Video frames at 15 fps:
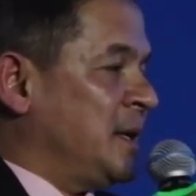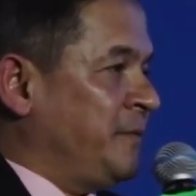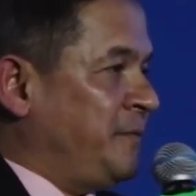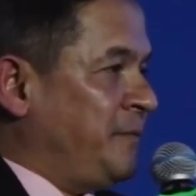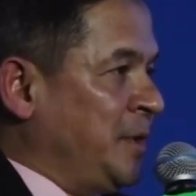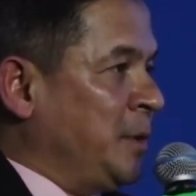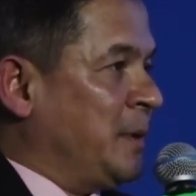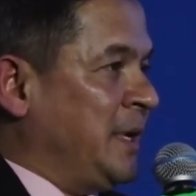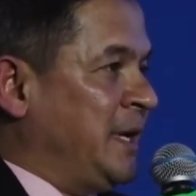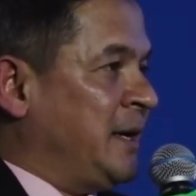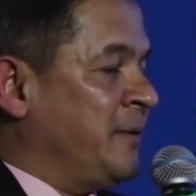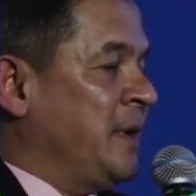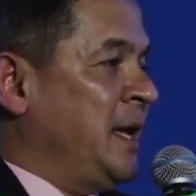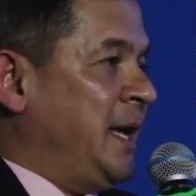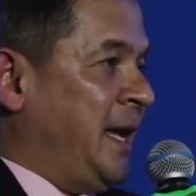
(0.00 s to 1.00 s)
of
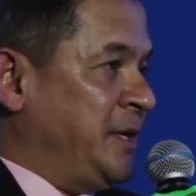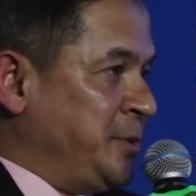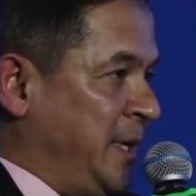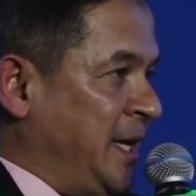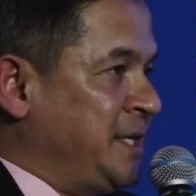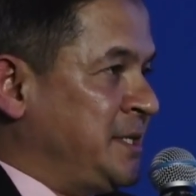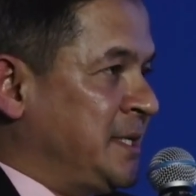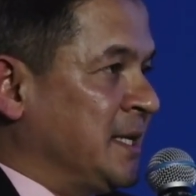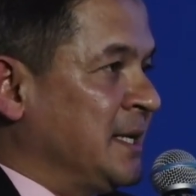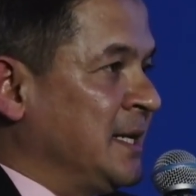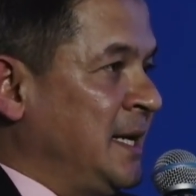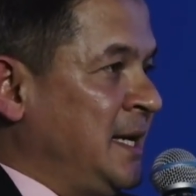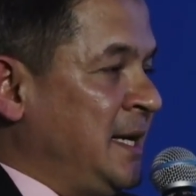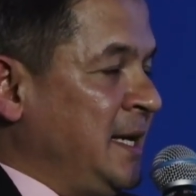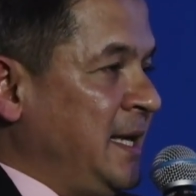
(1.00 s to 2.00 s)
nuclear education
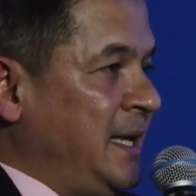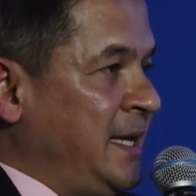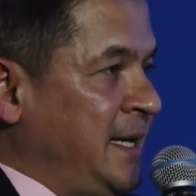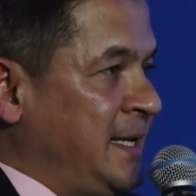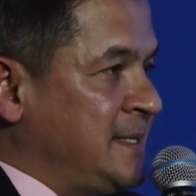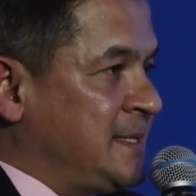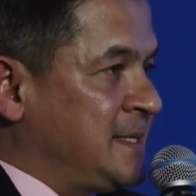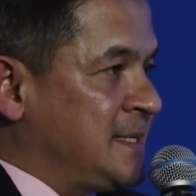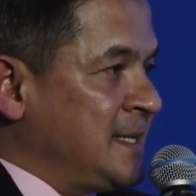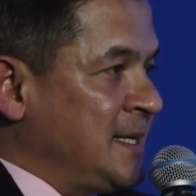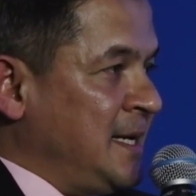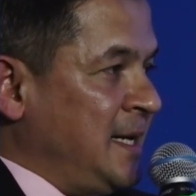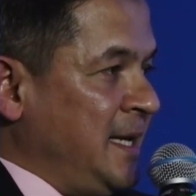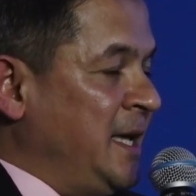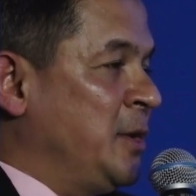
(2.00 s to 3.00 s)
is
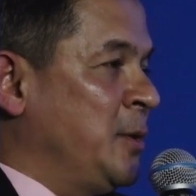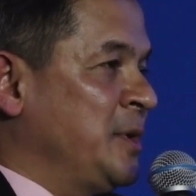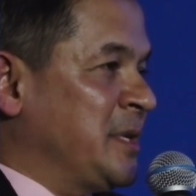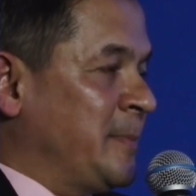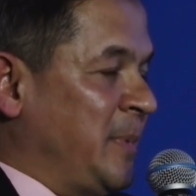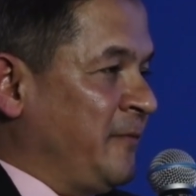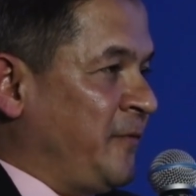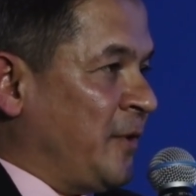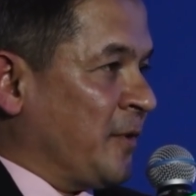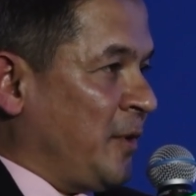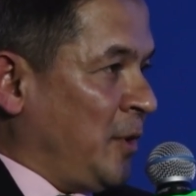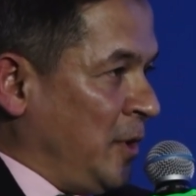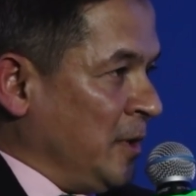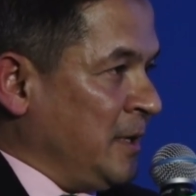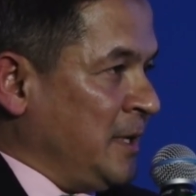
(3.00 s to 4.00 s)
equitable for
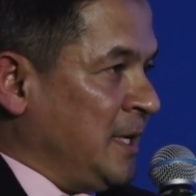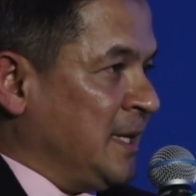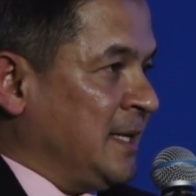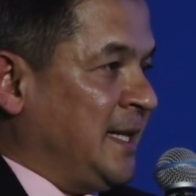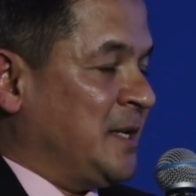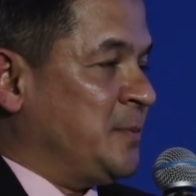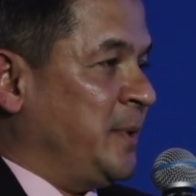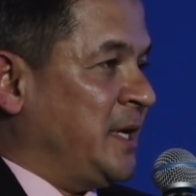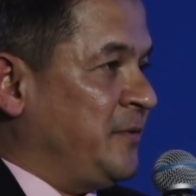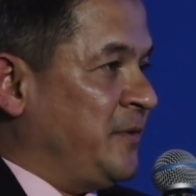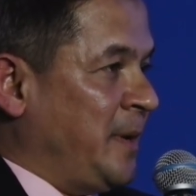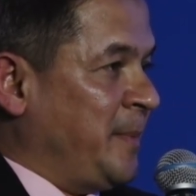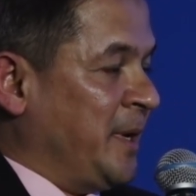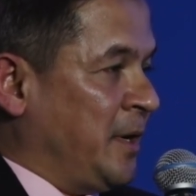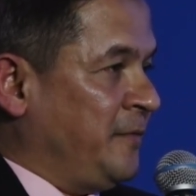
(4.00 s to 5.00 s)
all that we are
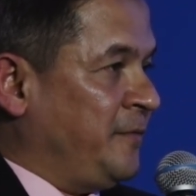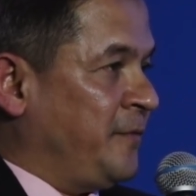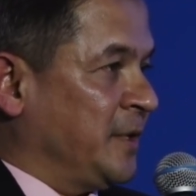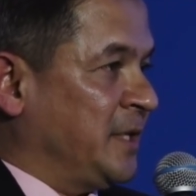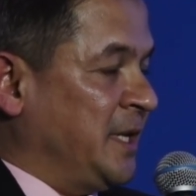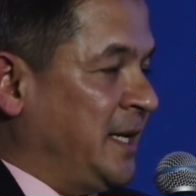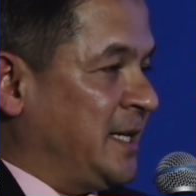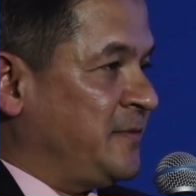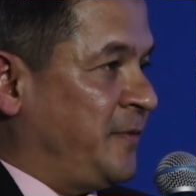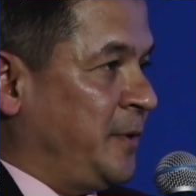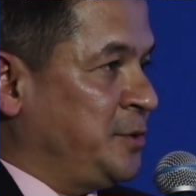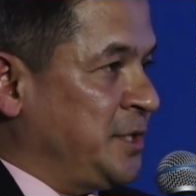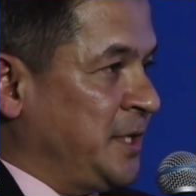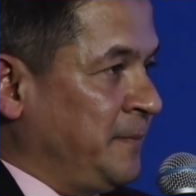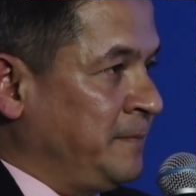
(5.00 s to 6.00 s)
dreaming of for the next
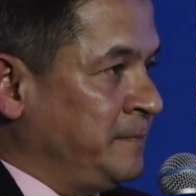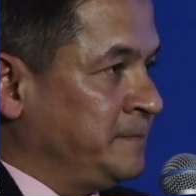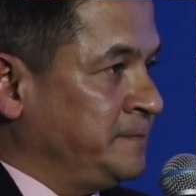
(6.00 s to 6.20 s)
future?